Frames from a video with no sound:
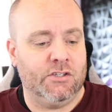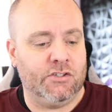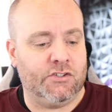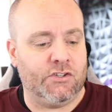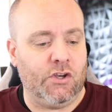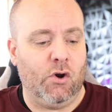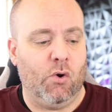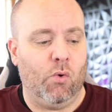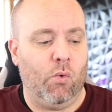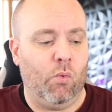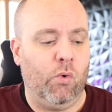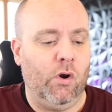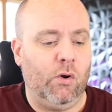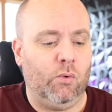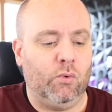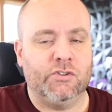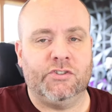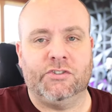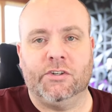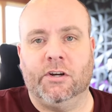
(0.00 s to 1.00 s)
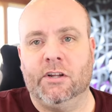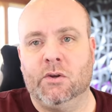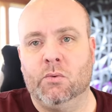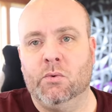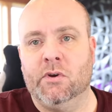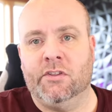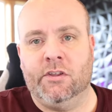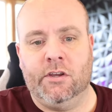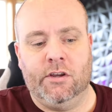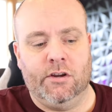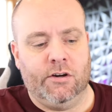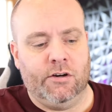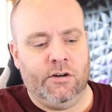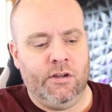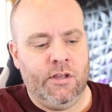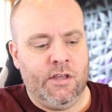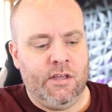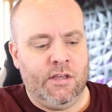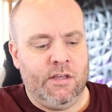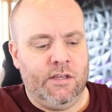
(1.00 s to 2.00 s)
So what we're starting with
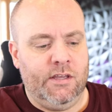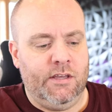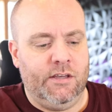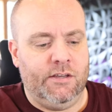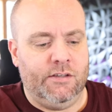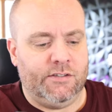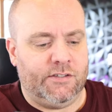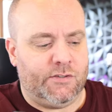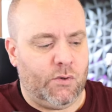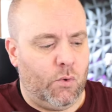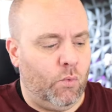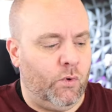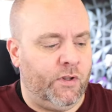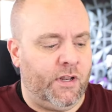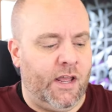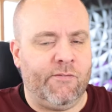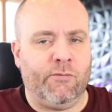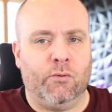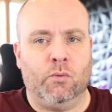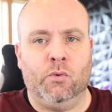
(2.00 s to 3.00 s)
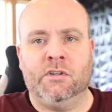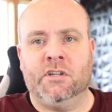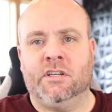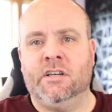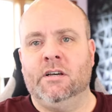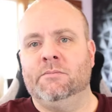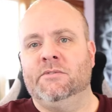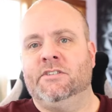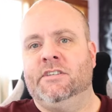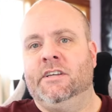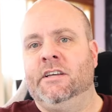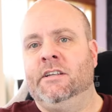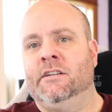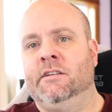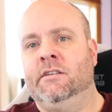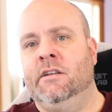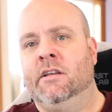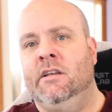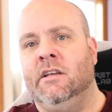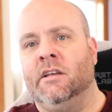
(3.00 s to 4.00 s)
here is when everyone comes
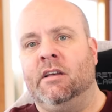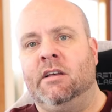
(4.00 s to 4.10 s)
in,